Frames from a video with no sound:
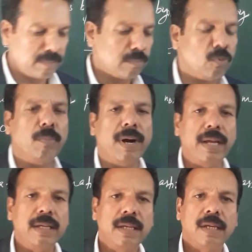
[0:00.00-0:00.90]

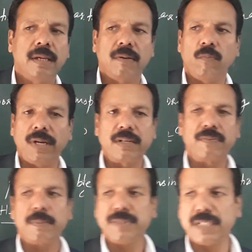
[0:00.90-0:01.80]
Mumbai, water
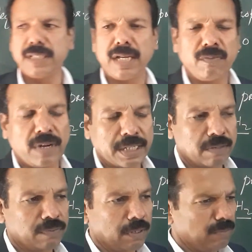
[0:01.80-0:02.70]
from Chennai, water
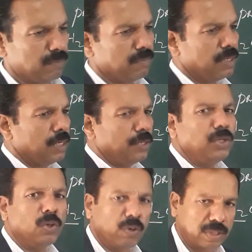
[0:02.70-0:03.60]
from New
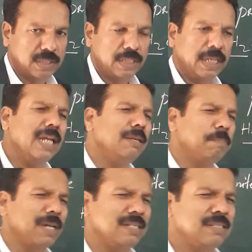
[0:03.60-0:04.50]
York, any
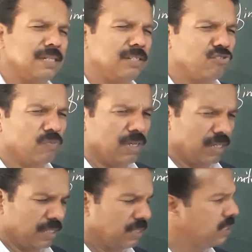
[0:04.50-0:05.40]
place in this
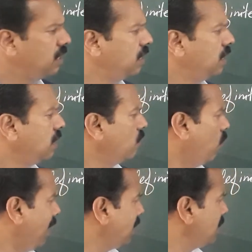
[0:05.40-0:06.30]
world,
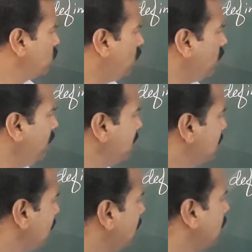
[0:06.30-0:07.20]
water is always
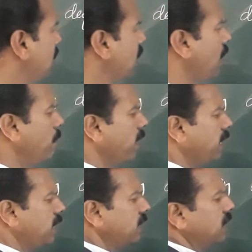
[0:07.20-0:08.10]

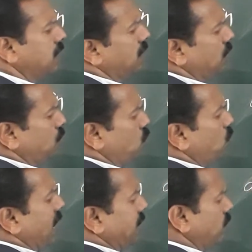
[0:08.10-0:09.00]
combined two
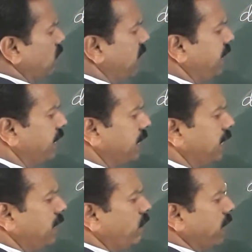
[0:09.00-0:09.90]
atoms of hydrogen
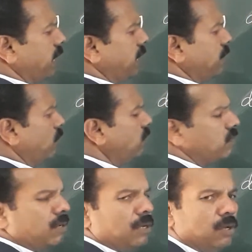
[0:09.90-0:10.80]
and one atom
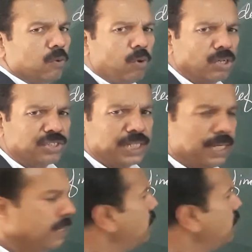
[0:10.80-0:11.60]
of oxygen.